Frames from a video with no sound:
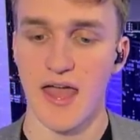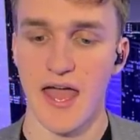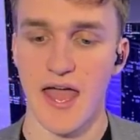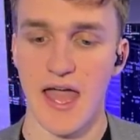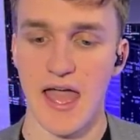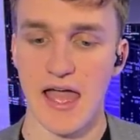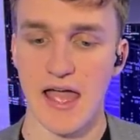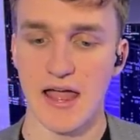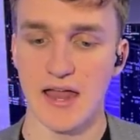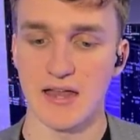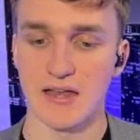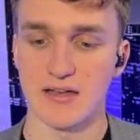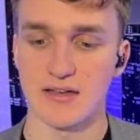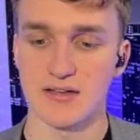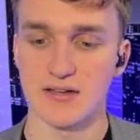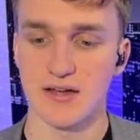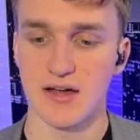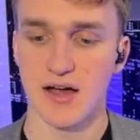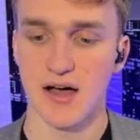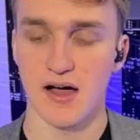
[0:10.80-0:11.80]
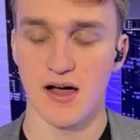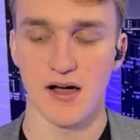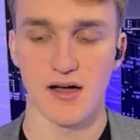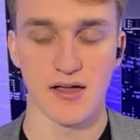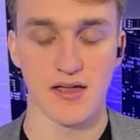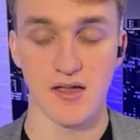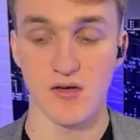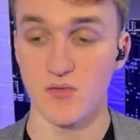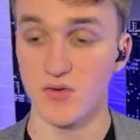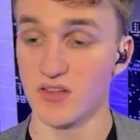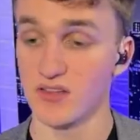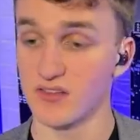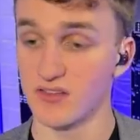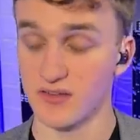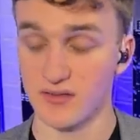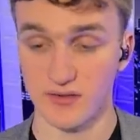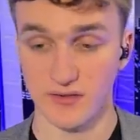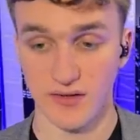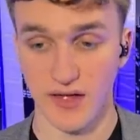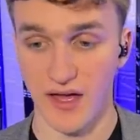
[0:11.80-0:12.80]
And uh, it
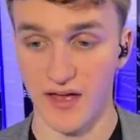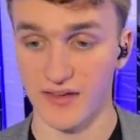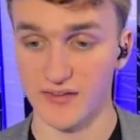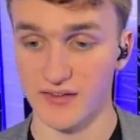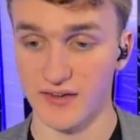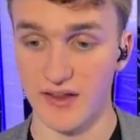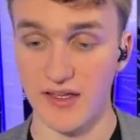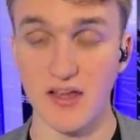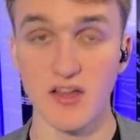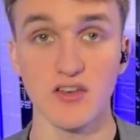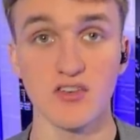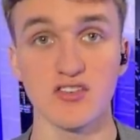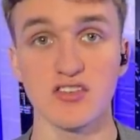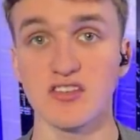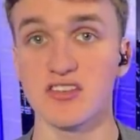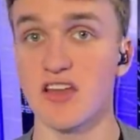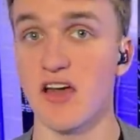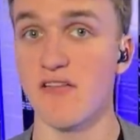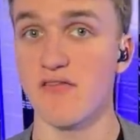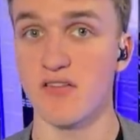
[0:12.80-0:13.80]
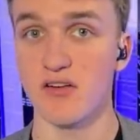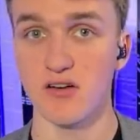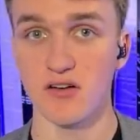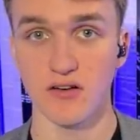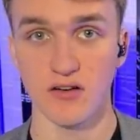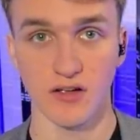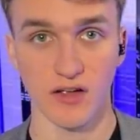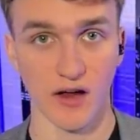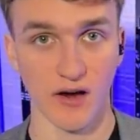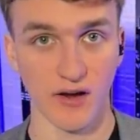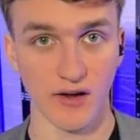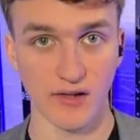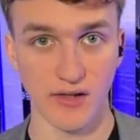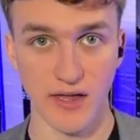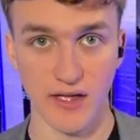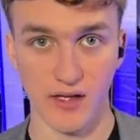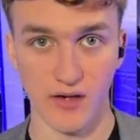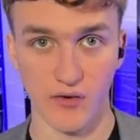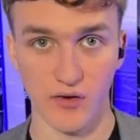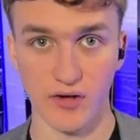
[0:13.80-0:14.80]
was as unhinged as ever, Kari
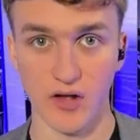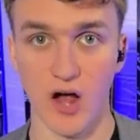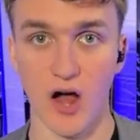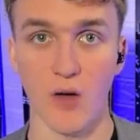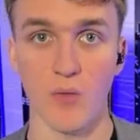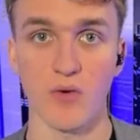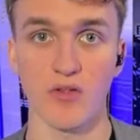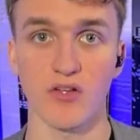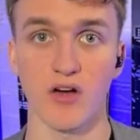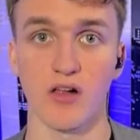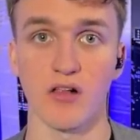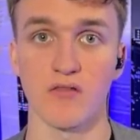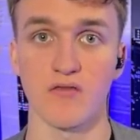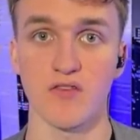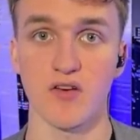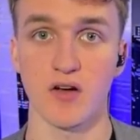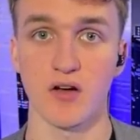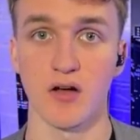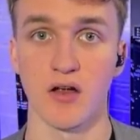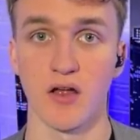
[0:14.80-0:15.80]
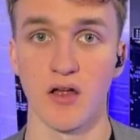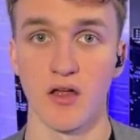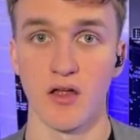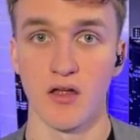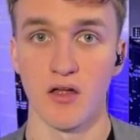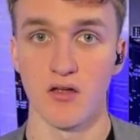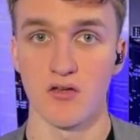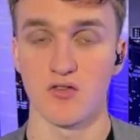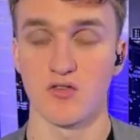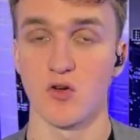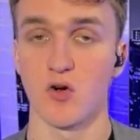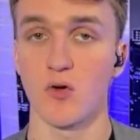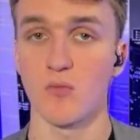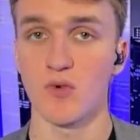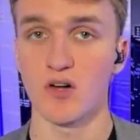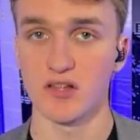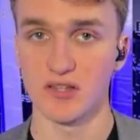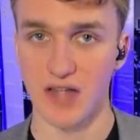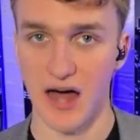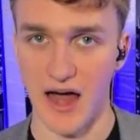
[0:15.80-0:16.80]
Lake going on with all of her
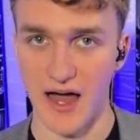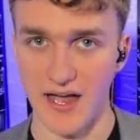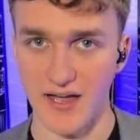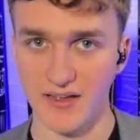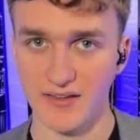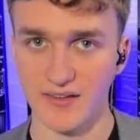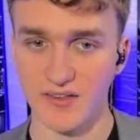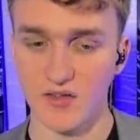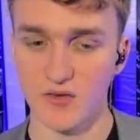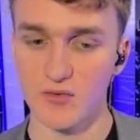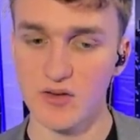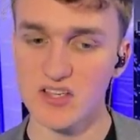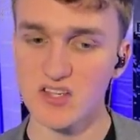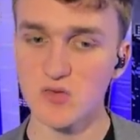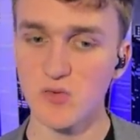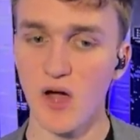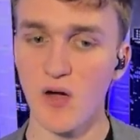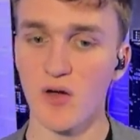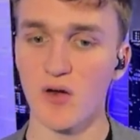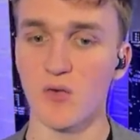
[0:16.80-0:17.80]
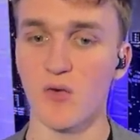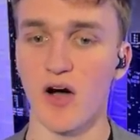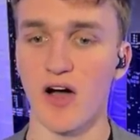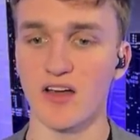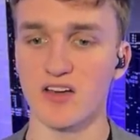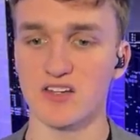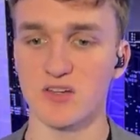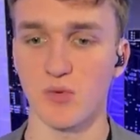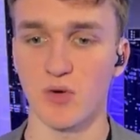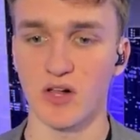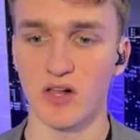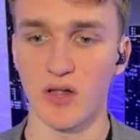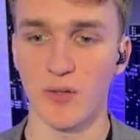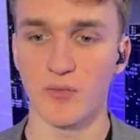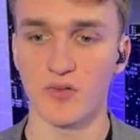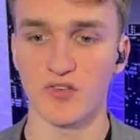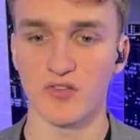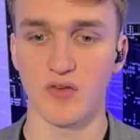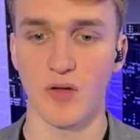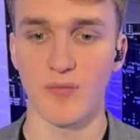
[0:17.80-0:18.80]
normal lies. And the reason why I want to watch some
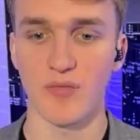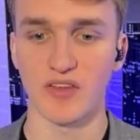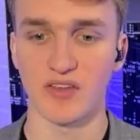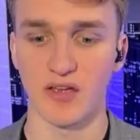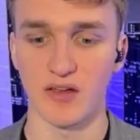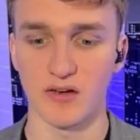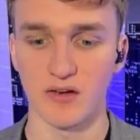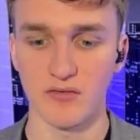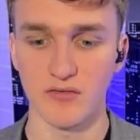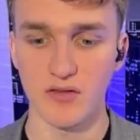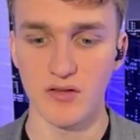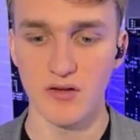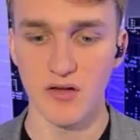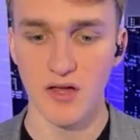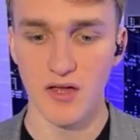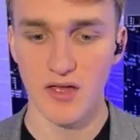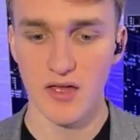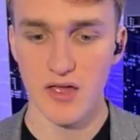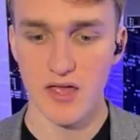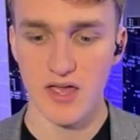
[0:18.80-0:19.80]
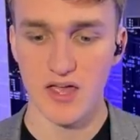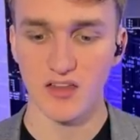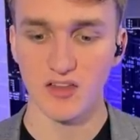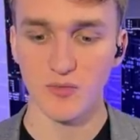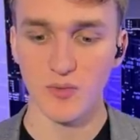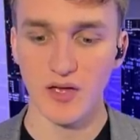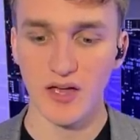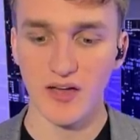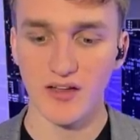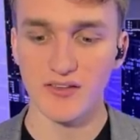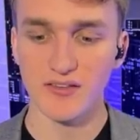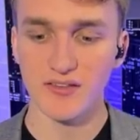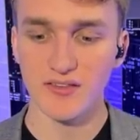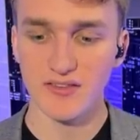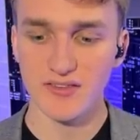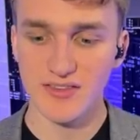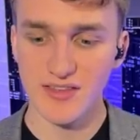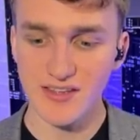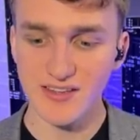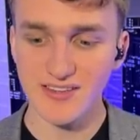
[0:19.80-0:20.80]
clips from this interview is because
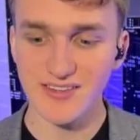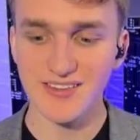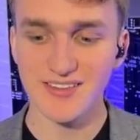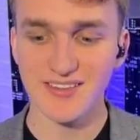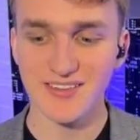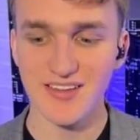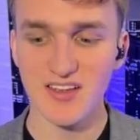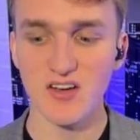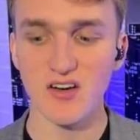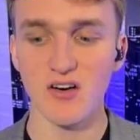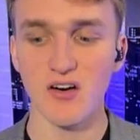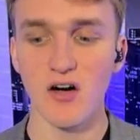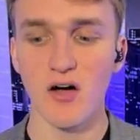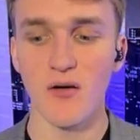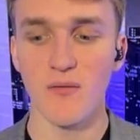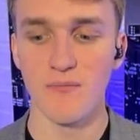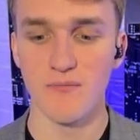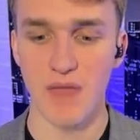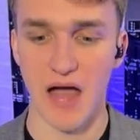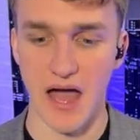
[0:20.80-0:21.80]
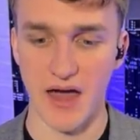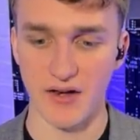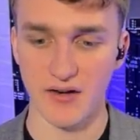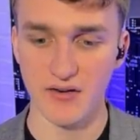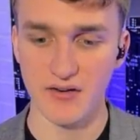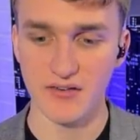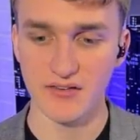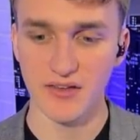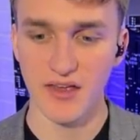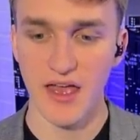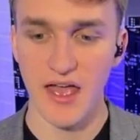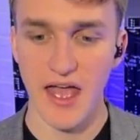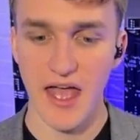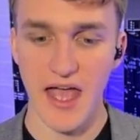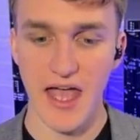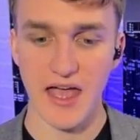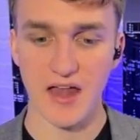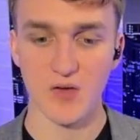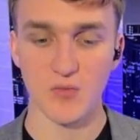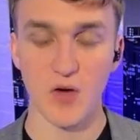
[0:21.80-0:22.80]
this still matters.
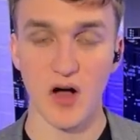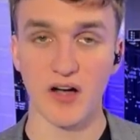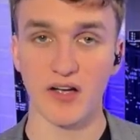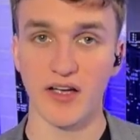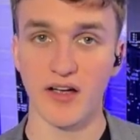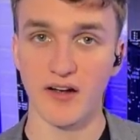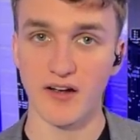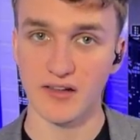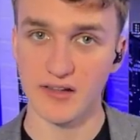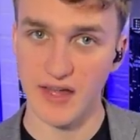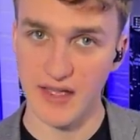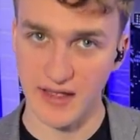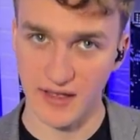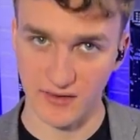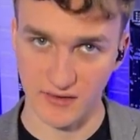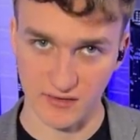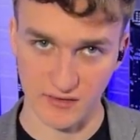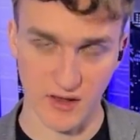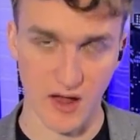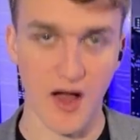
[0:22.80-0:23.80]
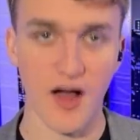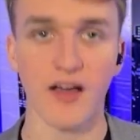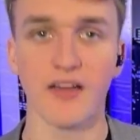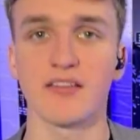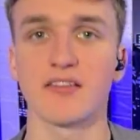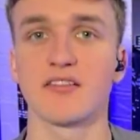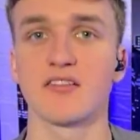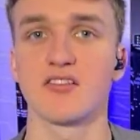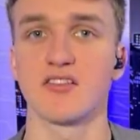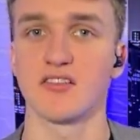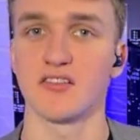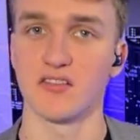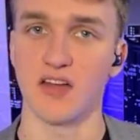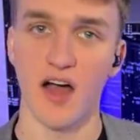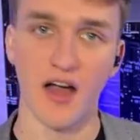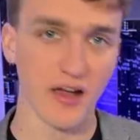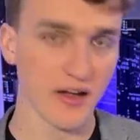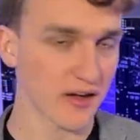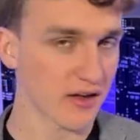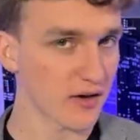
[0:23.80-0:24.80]
And while Kari Lake has lost, she's
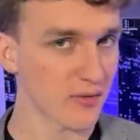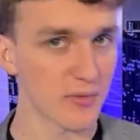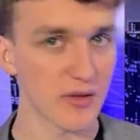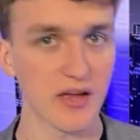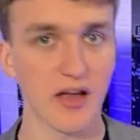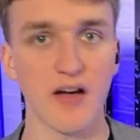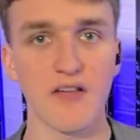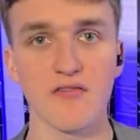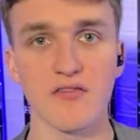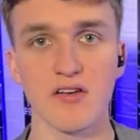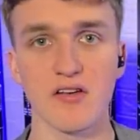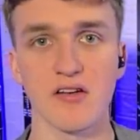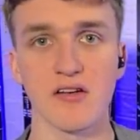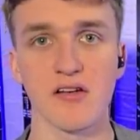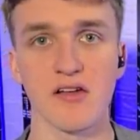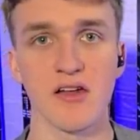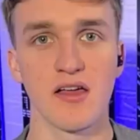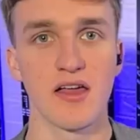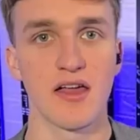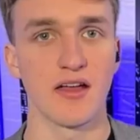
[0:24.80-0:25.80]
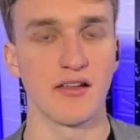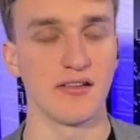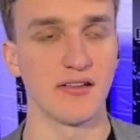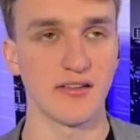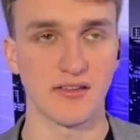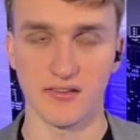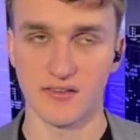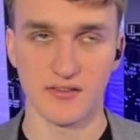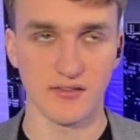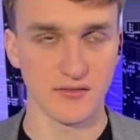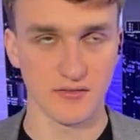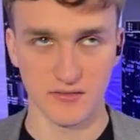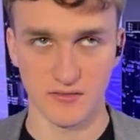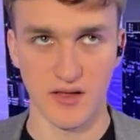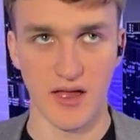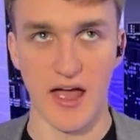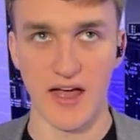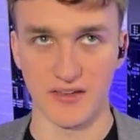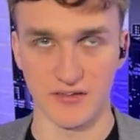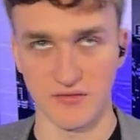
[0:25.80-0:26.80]
not going to be governor, at least
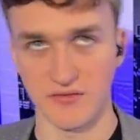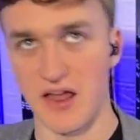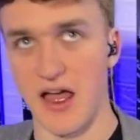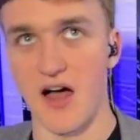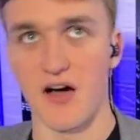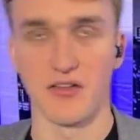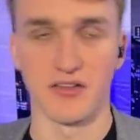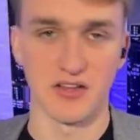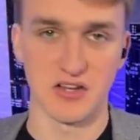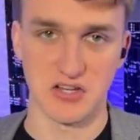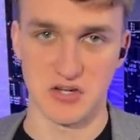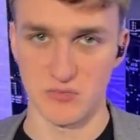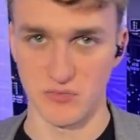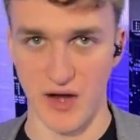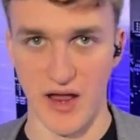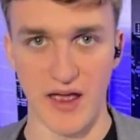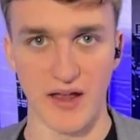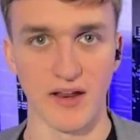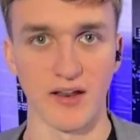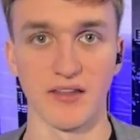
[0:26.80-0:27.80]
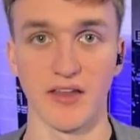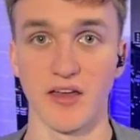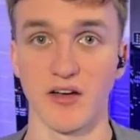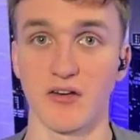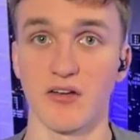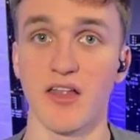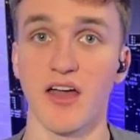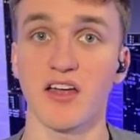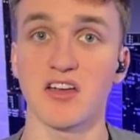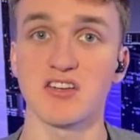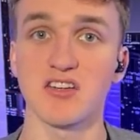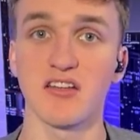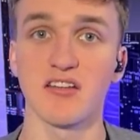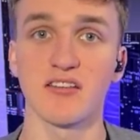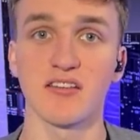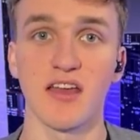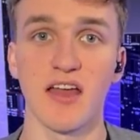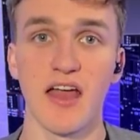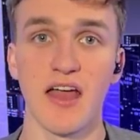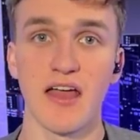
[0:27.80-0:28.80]
as of now, unless she ran in later
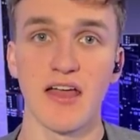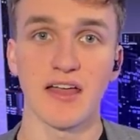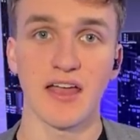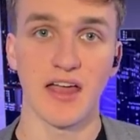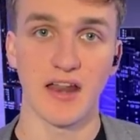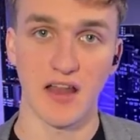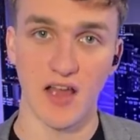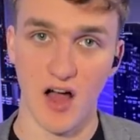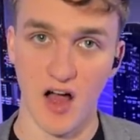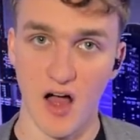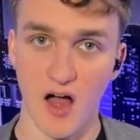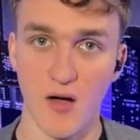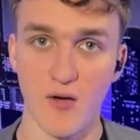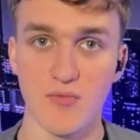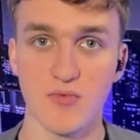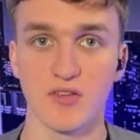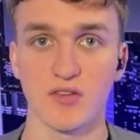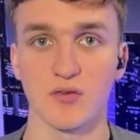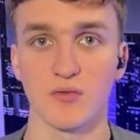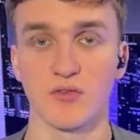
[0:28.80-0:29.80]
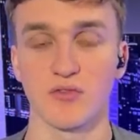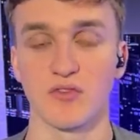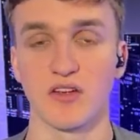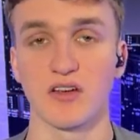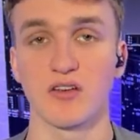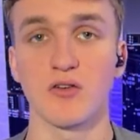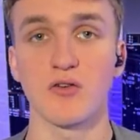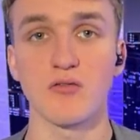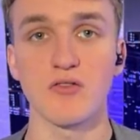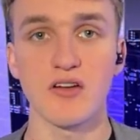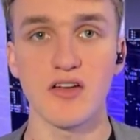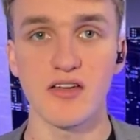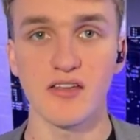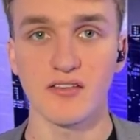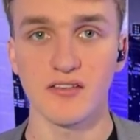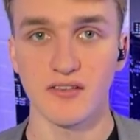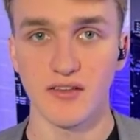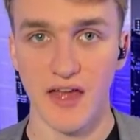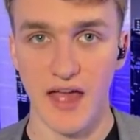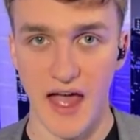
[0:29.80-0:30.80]
elections, Katie Hobbs was
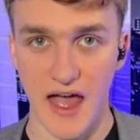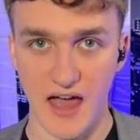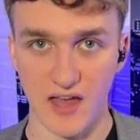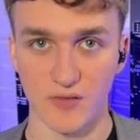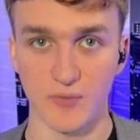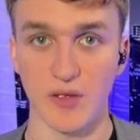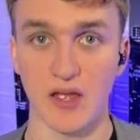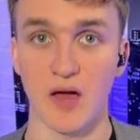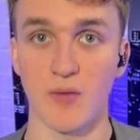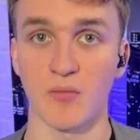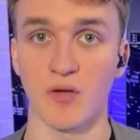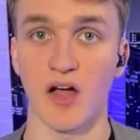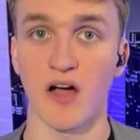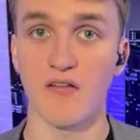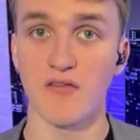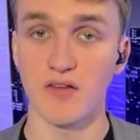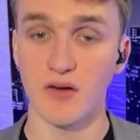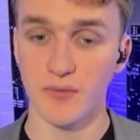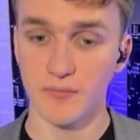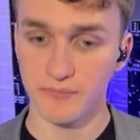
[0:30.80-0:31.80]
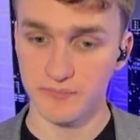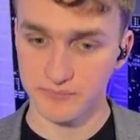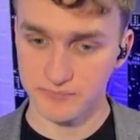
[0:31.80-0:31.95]
victorious, has become governor.